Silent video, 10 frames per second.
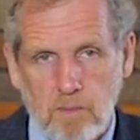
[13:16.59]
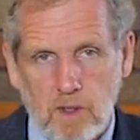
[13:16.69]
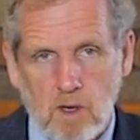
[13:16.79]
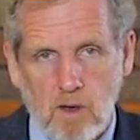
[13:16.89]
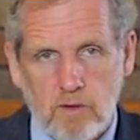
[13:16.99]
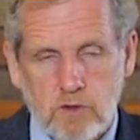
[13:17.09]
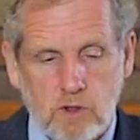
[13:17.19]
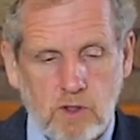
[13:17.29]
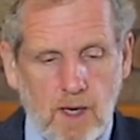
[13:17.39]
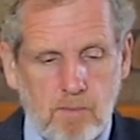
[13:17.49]
because
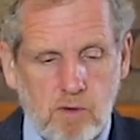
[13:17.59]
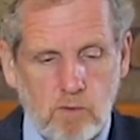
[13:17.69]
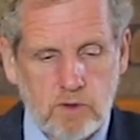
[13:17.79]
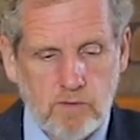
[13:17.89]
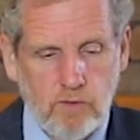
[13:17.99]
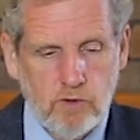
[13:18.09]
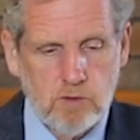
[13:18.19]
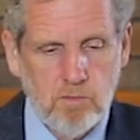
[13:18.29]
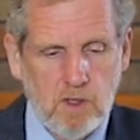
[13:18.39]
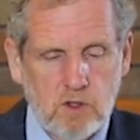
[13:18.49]
Gabriel was
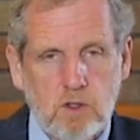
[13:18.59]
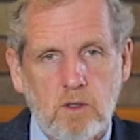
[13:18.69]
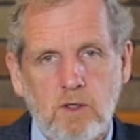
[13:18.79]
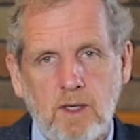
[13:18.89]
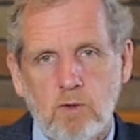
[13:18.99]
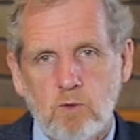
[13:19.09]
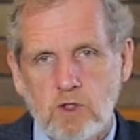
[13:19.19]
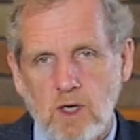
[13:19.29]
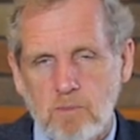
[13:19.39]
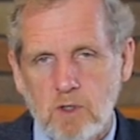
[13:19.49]
first mentioned in Daniel
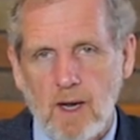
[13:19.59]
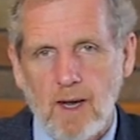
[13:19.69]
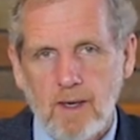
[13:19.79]
chapter